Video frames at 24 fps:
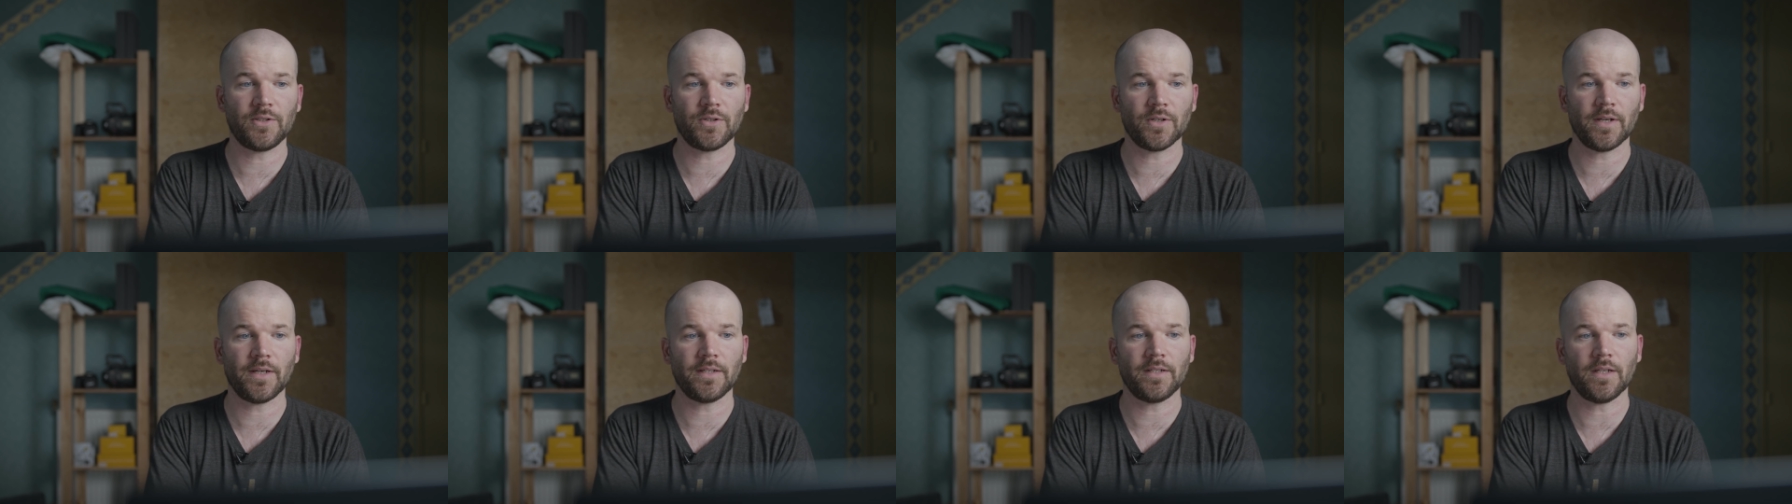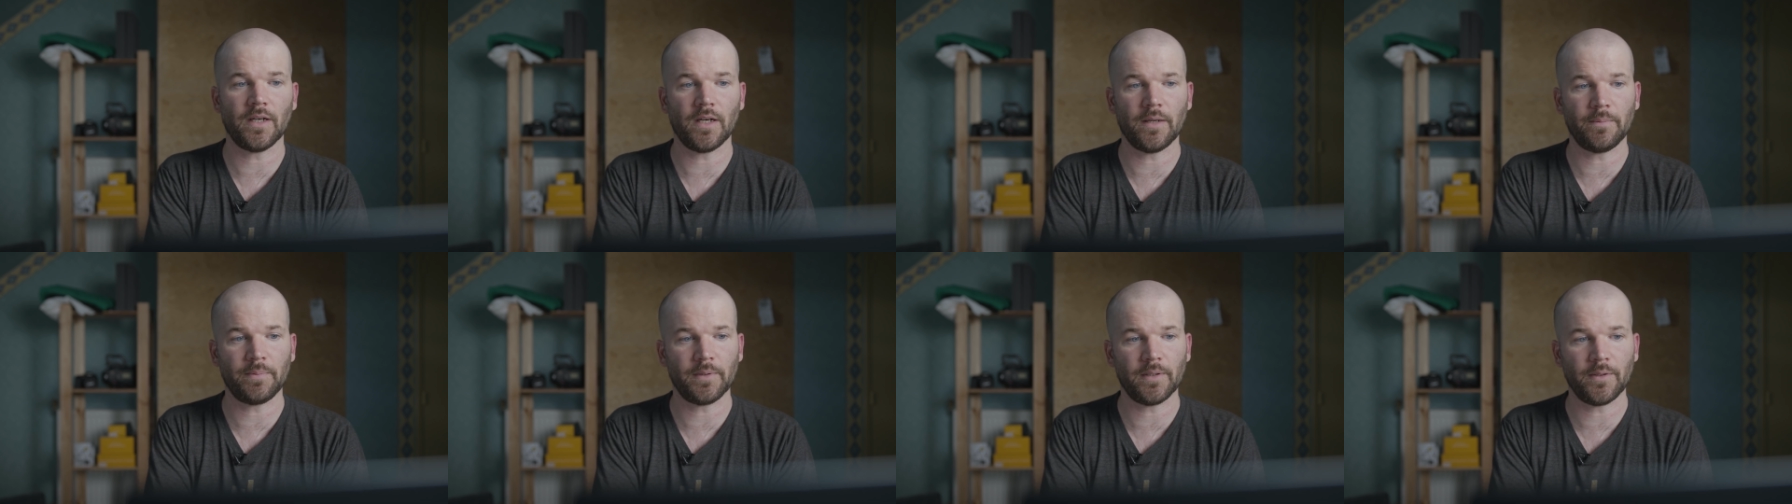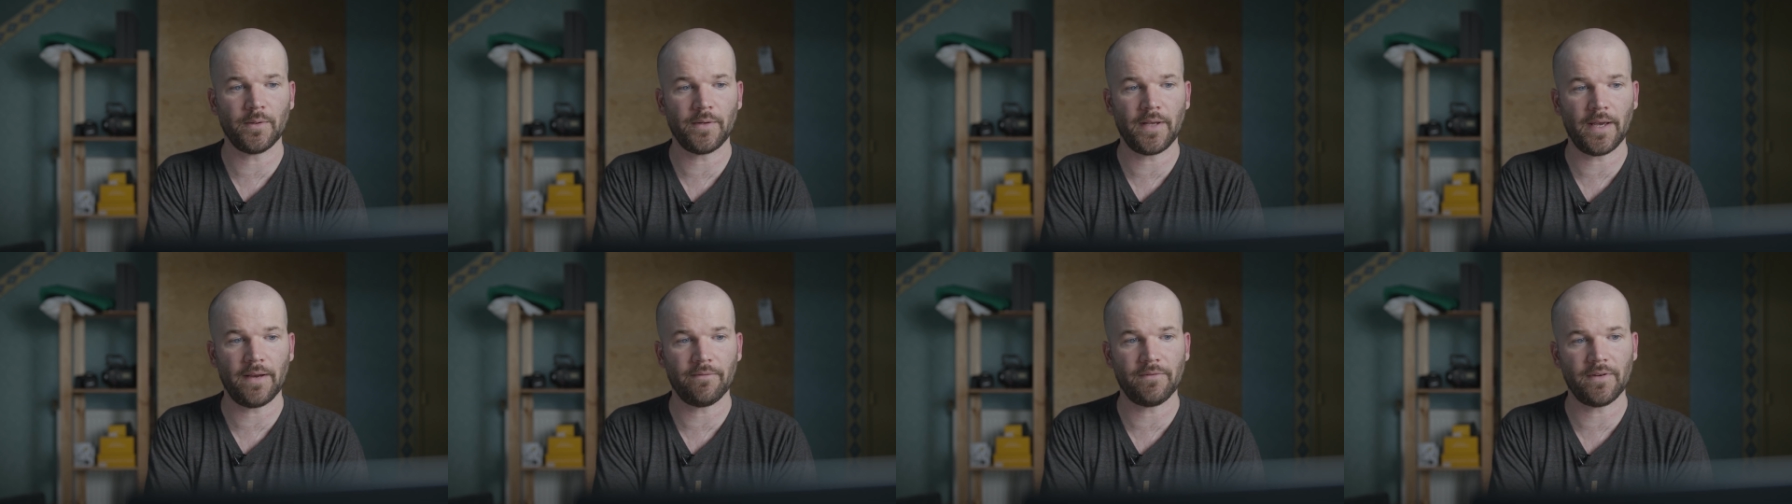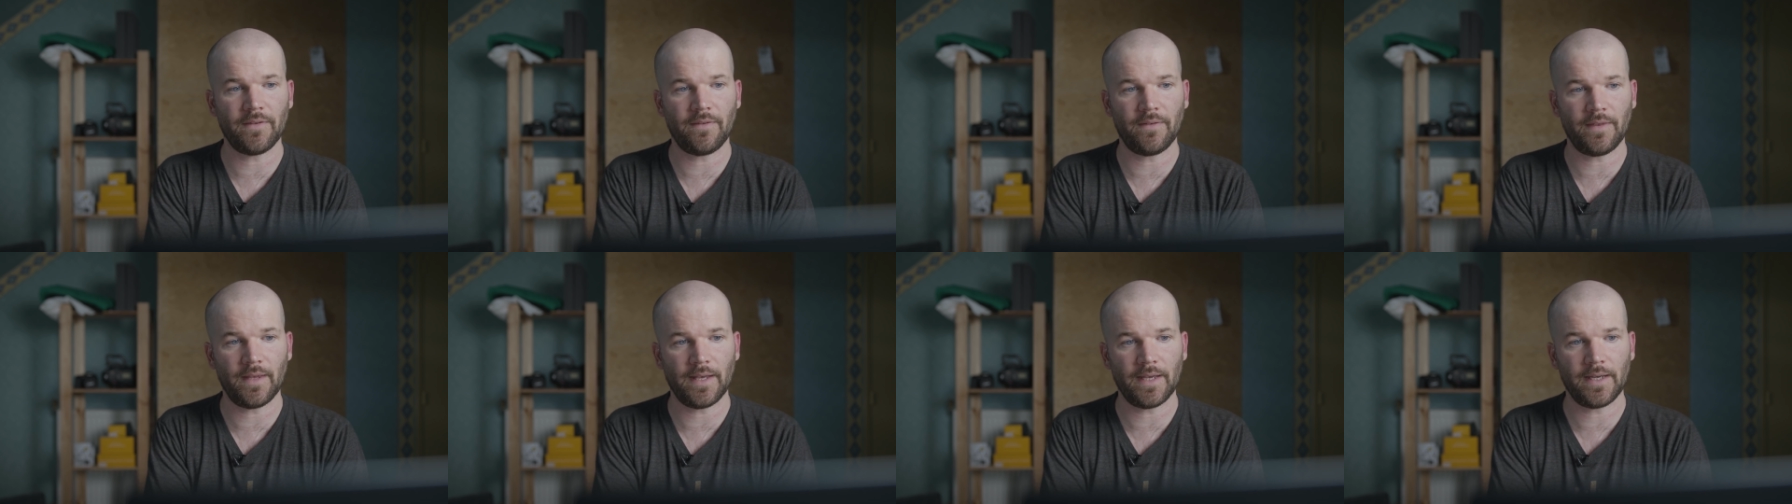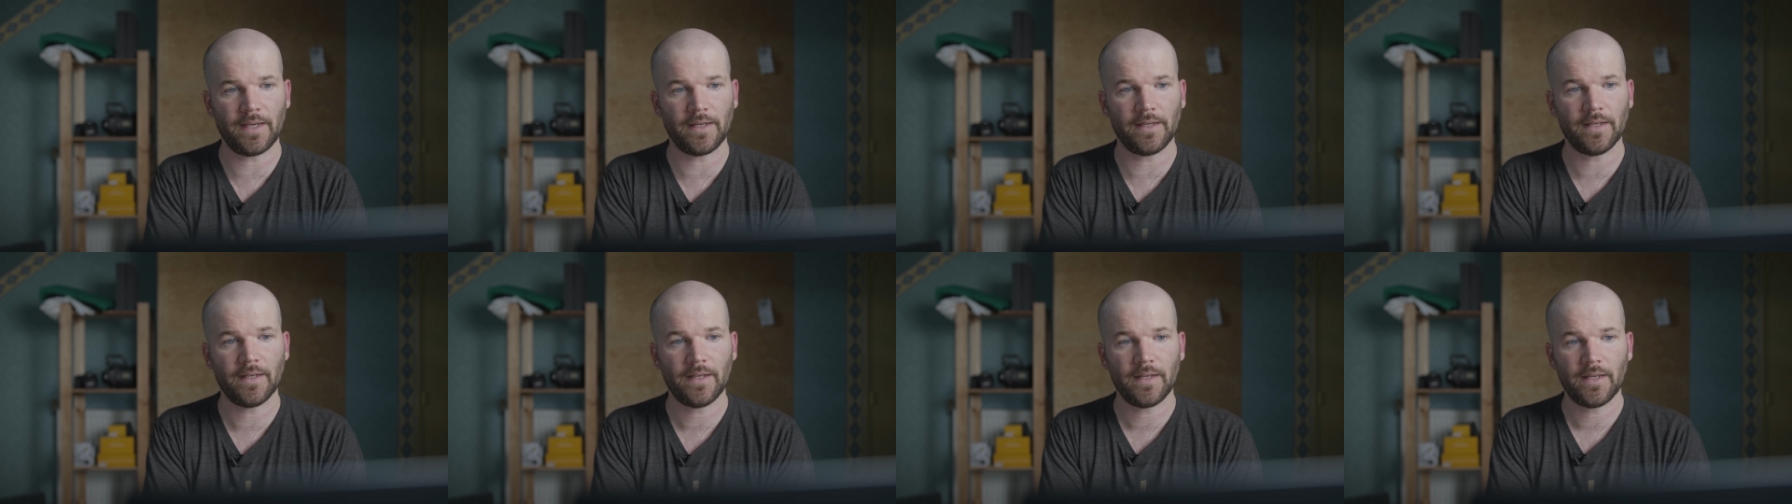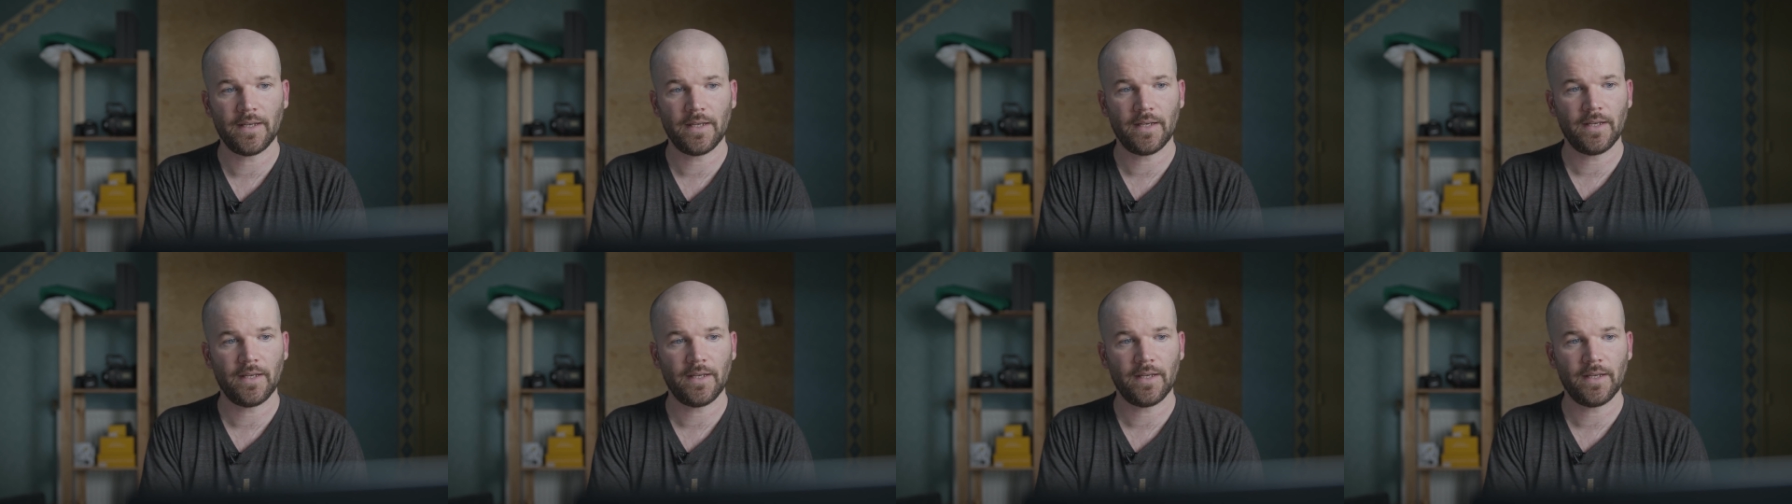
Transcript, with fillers: trying to upload everything.